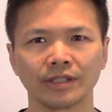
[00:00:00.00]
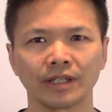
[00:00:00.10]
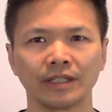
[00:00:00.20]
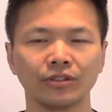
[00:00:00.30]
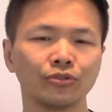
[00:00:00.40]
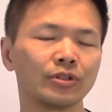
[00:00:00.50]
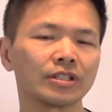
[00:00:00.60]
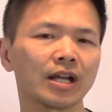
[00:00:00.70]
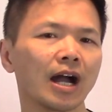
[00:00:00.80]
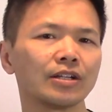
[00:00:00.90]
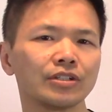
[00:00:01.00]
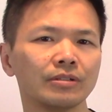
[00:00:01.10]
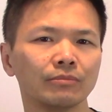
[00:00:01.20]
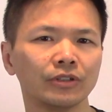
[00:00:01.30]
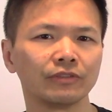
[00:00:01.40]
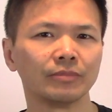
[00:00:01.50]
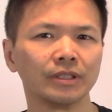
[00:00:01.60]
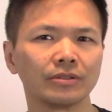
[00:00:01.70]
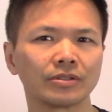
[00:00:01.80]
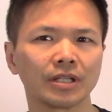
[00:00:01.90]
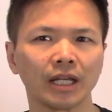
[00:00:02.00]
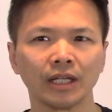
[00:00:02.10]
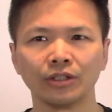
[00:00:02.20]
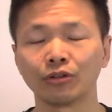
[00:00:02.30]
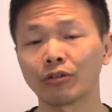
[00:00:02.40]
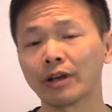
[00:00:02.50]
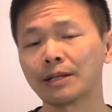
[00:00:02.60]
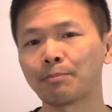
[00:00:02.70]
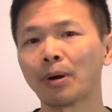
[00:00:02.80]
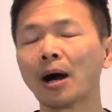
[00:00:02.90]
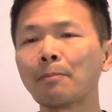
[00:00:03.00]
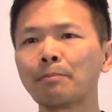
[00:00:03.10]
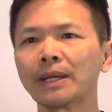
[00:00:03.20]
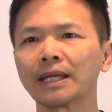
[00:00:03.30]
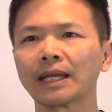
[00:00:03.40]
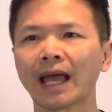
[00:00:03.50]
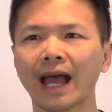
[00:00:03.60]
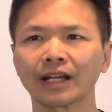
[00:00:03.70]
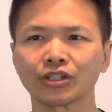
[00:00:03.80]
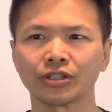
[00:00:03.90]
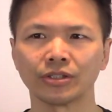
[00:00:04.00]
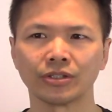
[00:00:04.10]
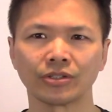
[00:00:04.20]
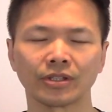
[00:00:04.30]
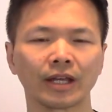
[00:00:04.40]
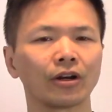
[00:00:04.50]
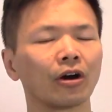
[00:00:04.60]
And in doing Tai Chi movements, you create pumping actions that